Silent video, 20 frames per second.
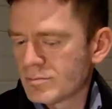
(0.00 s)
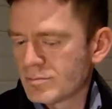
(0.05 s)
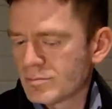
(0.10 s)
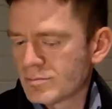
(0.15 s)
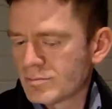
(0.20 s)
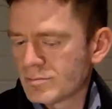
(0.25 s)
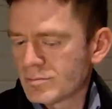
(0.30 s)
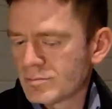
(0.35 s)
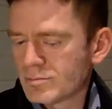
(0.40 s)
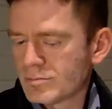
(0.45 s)

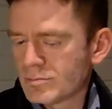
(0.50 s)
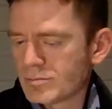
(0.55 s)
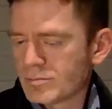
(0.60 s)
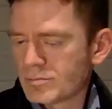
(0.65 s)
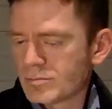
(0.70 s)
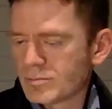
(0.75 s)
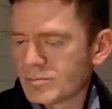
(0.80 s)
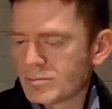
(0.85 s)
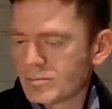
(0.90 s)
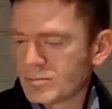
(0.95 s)

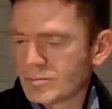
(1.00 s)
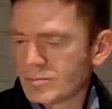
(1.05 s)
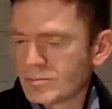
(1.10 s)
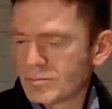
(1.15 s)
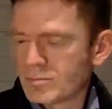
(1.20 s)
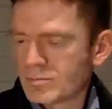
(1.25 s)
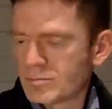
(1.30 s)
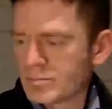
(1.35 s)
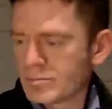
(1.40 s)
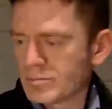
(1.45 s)

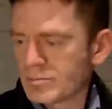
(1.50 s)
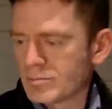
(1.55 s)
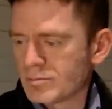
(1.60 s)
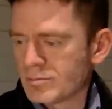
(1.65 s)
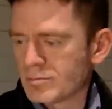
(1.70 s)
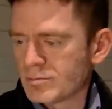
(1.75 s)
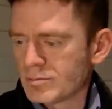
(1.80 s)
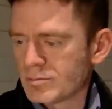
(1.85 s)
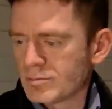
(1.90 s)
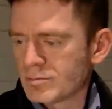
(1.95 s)

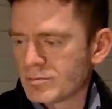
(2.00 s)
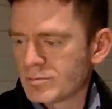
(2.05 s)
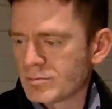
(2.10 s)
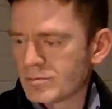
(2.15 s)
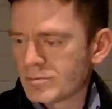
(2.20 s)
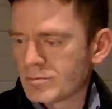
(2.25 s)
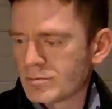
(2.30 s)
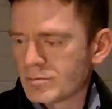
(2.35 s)
(not speaking)